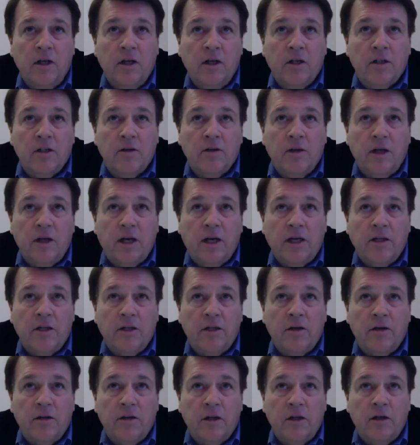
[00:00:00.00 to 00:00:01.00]
So I
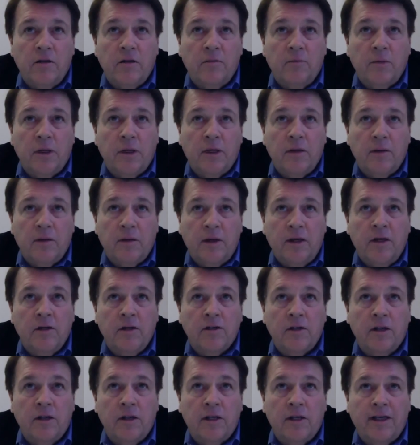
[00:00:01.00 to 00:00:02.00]
don't, you know, but here's
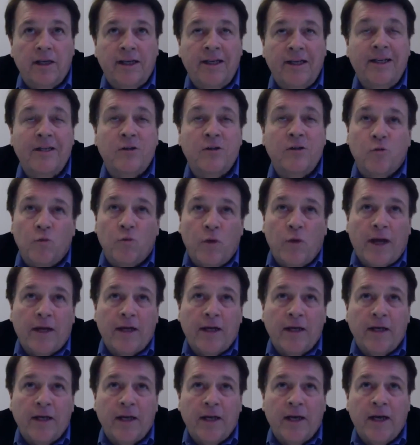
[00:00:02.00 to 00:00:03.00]
the thing, it is
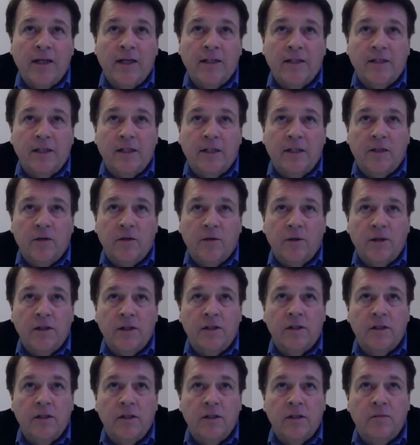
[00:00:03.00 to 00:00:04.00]
recognized that there
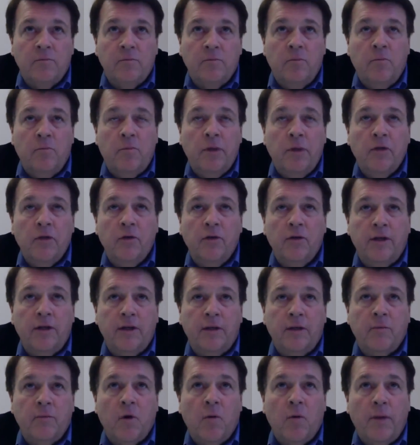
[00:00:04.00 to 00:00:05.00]
is this
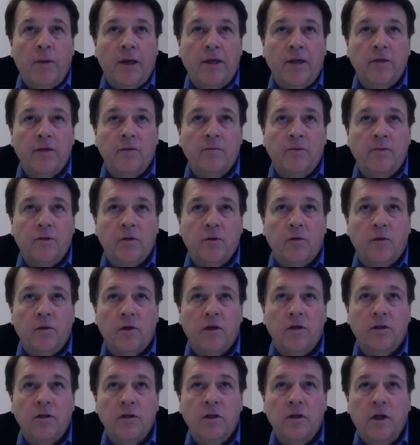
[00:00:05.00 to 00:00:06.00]
building momentum
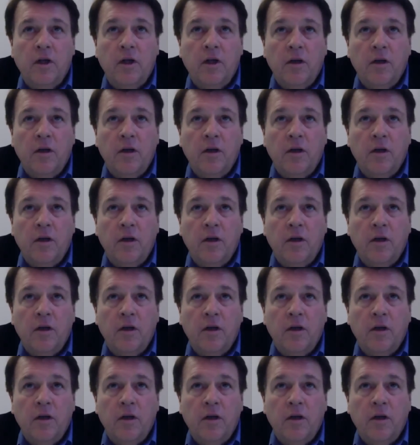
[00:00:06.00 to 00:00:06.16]
towards